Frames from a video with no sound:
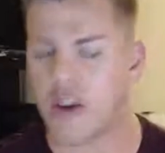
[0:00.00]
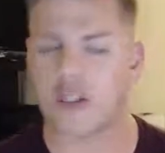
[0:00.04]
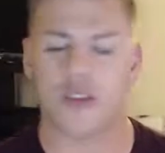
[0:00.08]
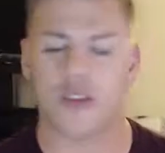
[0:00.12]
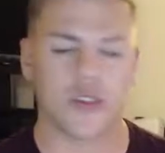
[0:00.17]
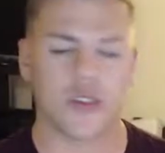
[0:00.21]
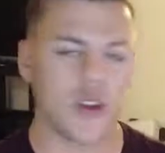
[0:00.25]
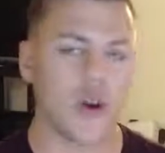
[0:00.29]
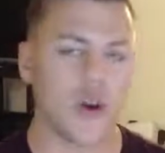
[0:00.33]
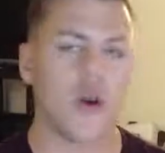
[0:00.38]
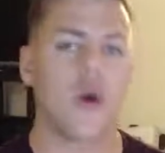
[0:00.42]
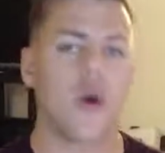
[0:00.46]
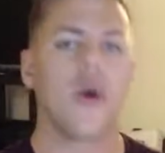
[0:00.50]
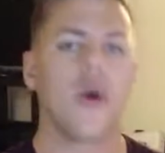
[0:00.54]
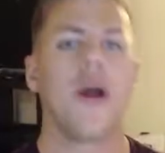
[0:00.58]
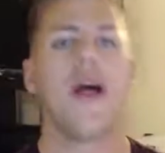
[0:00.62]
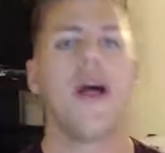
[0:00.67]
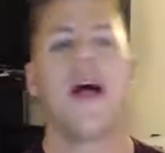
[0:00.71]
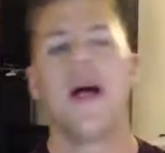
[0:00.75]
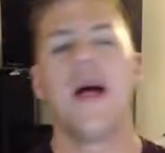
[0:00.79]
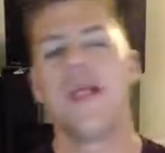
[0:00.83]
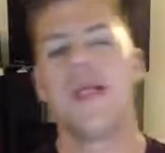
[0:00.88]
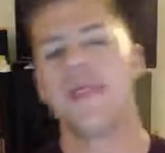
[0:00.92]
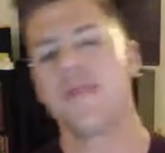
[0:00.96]
So
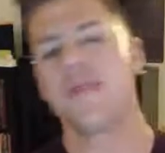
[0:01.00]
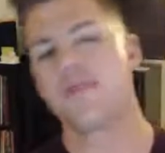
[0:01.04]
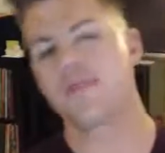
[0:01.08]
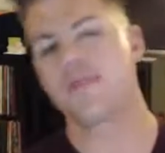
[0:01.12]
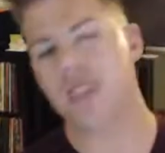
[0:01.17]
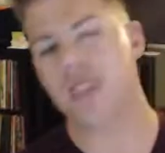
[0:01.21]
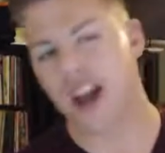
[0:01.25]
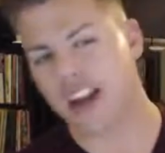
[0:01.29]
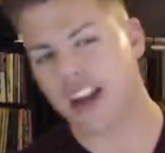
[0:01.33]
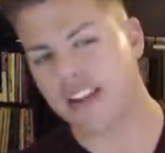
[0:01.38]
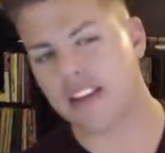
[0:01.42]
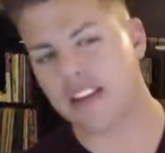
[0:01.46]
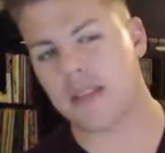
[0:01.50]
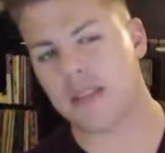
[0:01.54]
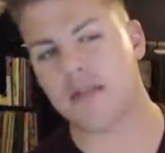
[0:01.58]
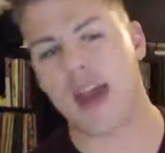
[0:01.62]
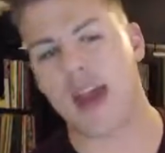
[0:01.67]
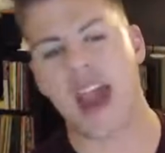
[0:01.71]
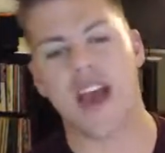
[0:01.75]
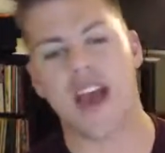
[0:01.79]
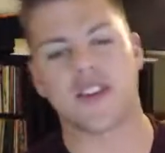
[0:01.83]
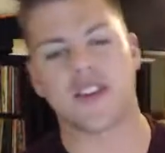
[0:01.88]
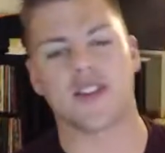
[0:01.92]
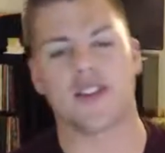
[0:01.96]
give it a
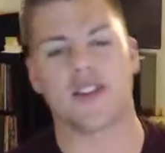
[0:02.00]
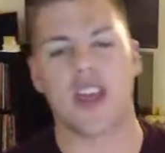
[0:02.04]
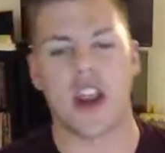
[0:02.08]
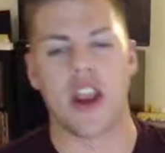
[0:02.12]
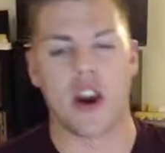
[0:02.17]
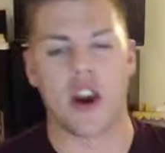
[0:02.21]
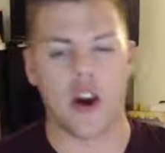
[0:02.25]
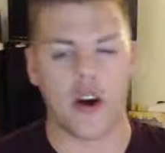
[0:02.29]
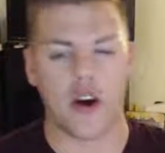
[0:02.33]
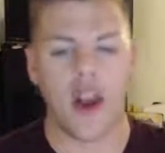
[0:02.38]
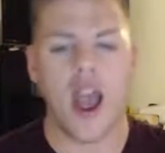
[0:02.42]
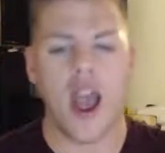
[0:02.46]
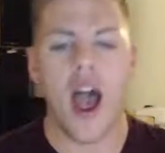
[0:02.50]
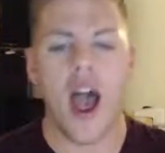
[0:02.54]
pass there.